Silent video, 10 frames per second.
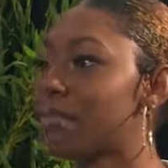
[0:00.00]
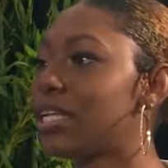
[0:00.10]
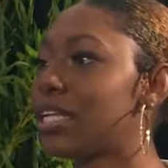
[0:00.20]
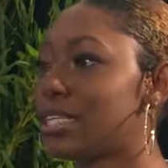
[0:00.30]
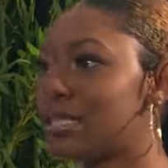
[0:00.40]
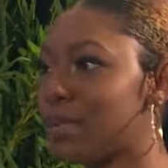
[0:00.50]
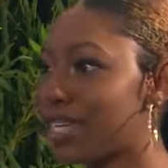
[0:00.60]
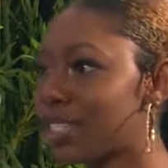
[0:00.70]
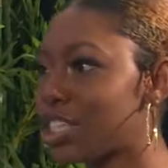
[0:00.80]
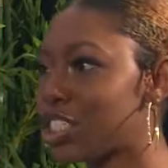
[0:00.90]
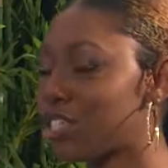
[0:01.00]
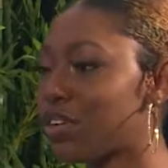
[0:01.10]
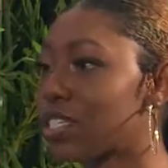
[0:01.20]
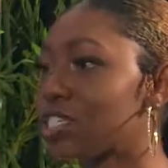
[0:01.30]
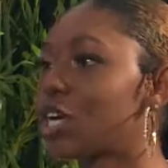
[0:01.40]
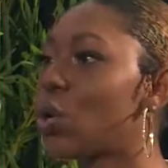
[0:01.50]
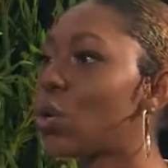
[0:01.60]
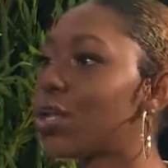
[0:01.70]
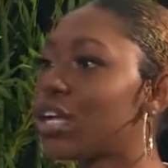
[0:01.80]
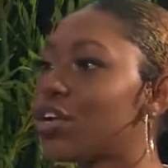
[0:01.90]
able, in the space that she's created, to
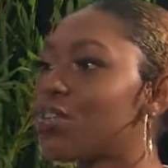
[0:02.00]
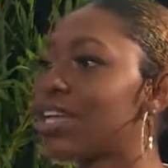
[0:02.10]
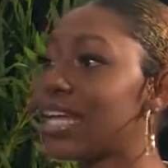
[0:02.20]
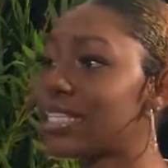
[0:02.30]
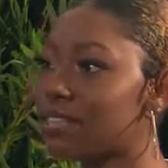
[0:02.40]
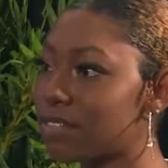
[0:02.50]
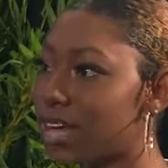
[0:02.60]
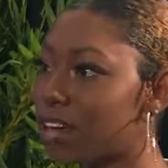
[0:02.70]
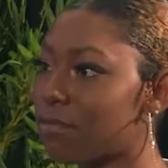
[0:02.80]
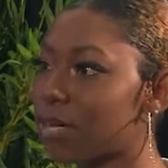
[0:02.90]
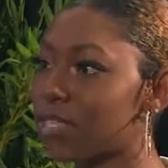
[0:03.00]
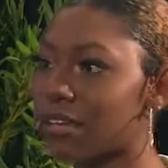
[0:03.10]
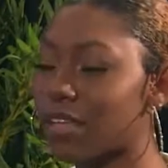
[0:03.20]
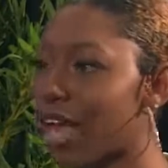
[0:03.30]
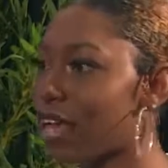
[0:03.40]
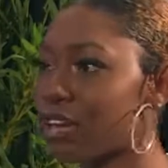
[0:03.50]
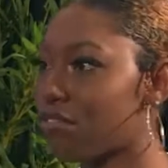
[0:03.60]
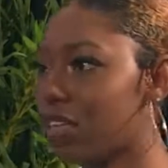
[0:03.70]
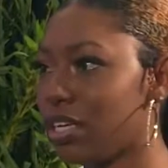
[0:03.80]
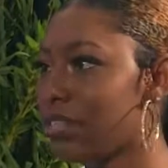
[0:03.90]
hone the creative side of myself that I
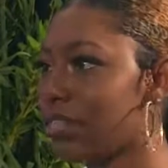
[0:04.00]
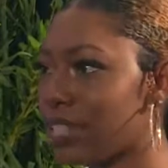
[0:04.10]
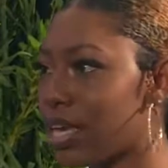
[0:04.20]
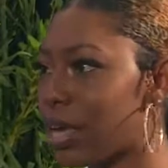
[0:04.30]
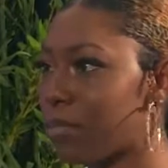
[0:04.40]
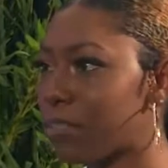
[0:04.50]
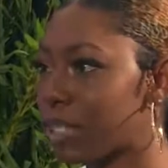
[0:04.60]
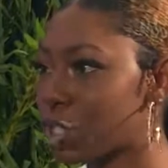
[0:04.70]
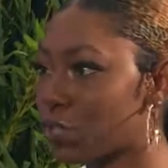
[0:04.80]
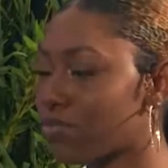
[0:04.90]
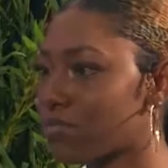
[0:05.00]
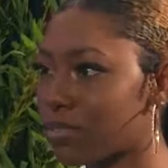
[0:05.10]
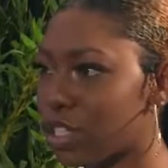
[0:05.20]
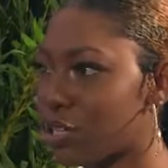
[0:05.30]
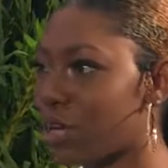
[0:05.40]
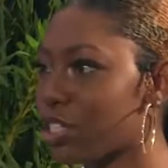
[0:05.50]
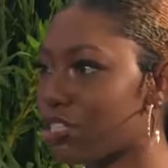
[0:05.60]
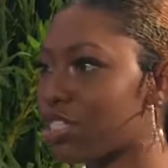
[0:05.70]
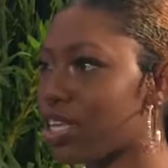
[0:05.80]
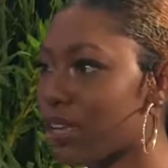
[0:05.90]
didn't really take up much, you know,
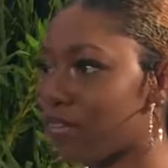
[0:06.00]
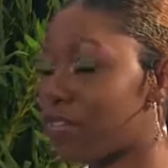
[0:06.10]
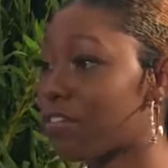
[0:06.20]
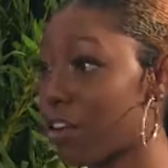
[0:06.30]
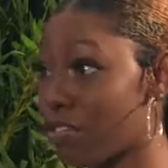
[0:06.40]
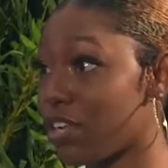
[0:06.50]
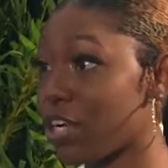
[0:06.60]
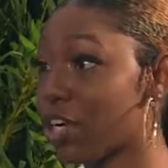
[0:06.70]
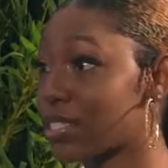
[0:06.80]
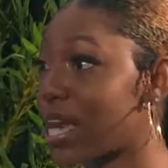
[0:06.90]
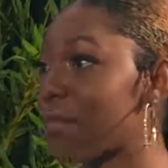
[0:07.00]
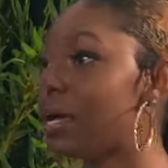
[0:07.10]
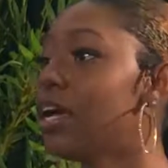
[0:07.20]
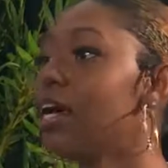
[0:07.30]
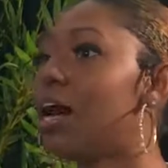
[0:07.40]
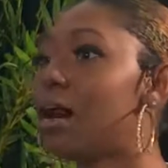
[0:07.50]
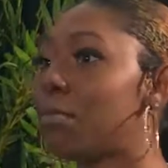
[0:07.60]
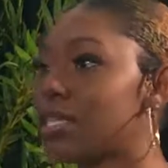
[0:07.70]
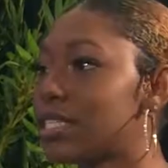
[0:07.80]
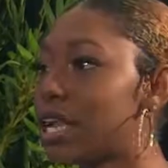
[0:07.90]
interest in for a really long time.
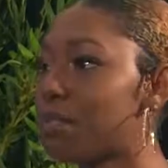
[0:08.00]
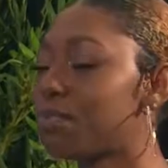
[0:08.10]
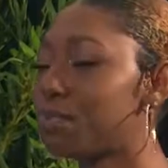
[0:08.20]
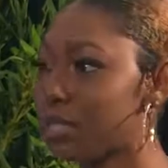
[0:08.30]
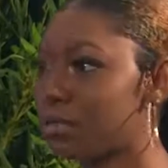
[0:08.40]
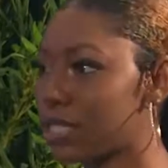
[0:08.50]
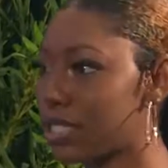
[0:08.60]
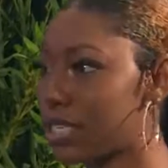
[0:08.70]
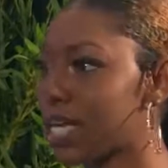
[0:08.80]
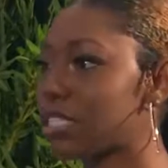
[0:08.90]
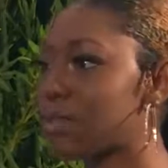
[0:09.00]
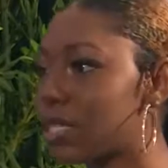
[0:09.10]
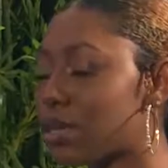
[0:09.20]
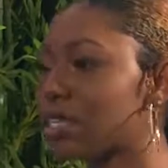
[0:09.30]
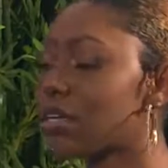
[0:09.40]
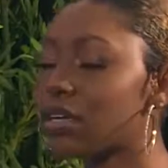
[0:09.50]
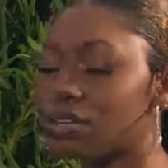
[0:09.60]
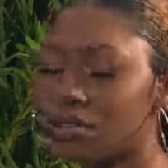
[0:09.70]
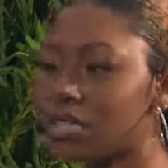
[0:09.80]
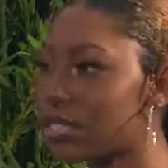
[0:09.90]
Until I was put into that space, I was like,
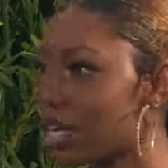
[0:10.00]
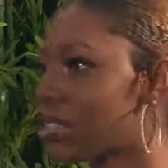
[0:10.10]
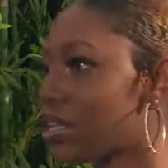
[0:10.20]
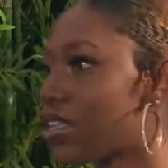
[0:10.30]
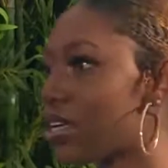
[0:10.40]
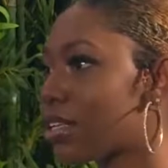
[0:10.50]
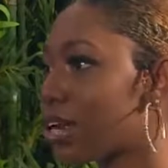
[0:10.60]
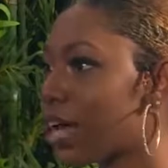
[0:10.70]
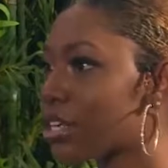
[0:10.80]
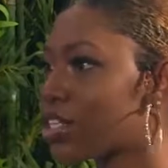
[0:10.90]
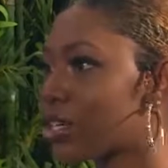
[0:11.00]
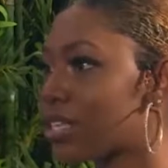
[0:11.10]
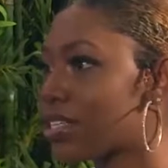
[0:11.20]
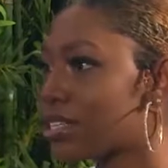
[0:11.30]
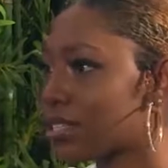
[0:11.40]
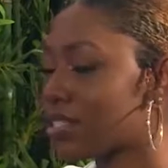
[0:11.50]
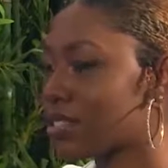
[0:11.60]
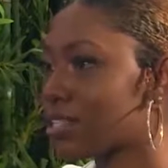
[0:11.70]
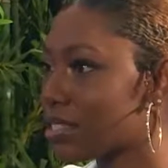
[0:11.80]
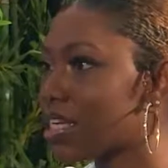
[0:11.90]
you know, this is actually a thing that I enjoy. This
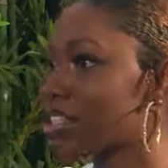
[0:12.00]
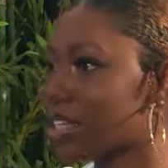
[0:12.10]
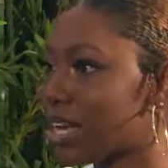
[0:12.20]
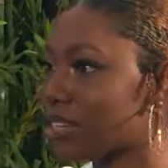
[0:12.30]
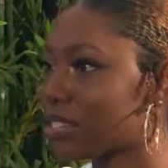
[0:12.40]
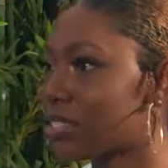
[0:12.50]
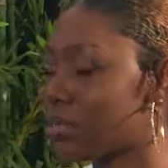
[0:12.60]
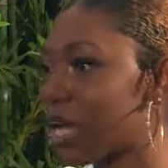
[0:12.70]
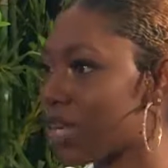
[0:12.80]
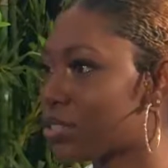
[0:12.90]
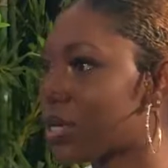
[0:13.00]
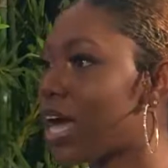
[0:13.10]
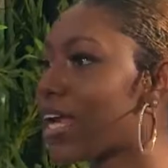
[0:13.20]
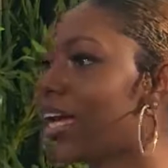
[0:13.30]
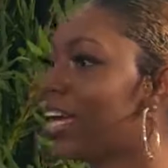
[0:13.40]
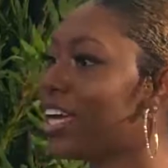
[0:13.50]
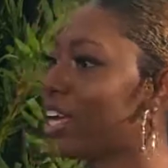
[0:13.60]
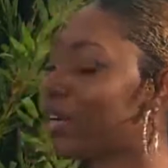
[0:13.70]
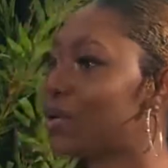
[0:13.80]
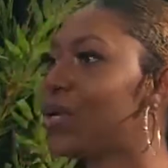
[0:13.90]
is actually natural to me. I could do that,
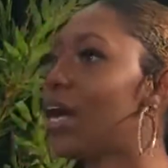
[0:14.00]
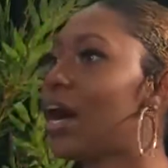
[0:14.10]
you know.